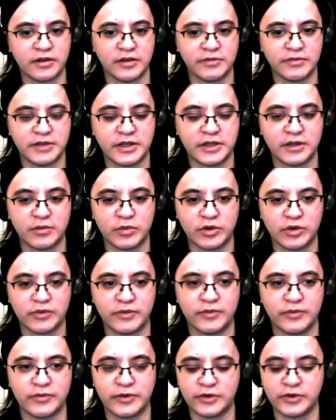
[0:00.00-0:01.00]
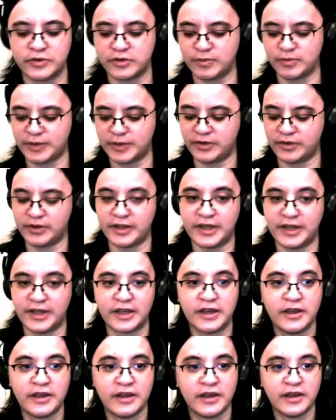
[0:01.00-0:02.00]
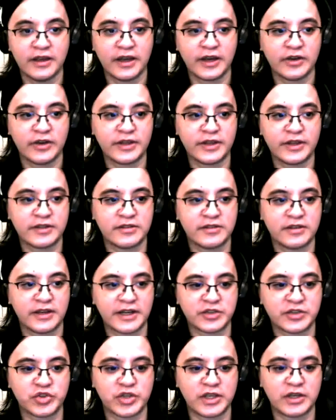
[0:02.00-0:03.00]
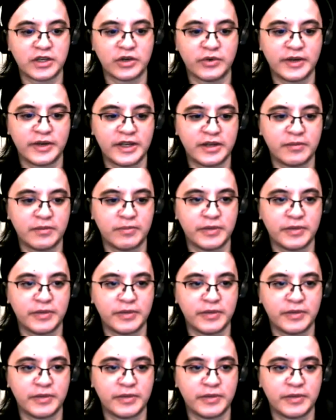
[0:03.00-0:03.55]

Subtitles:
love to hear more from folks about like how that's actually going.